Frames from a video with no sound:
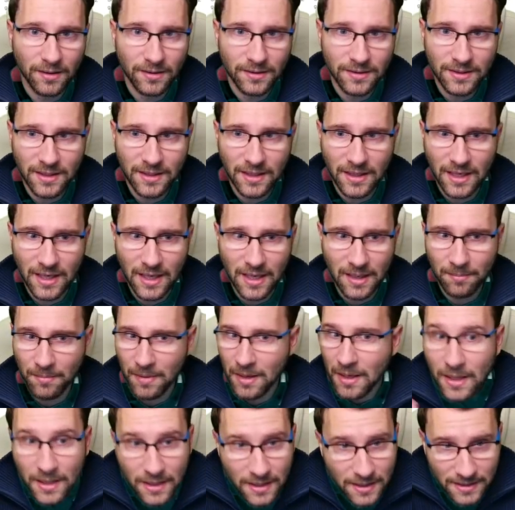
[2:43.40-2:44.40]
scheme.
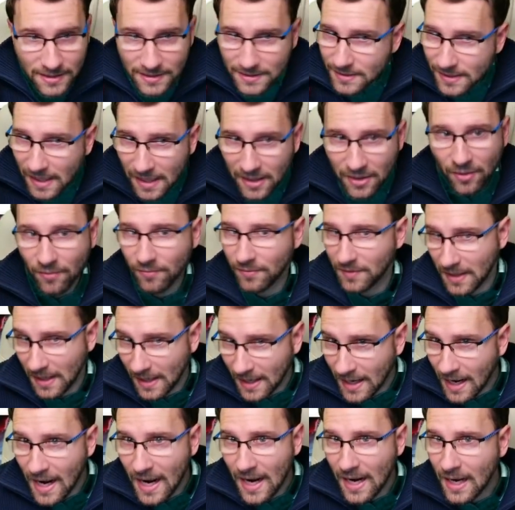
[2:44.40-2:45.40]
State of
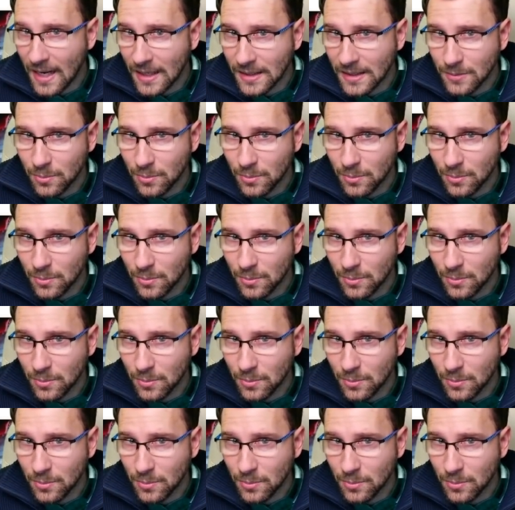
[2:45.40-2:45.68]
Decay as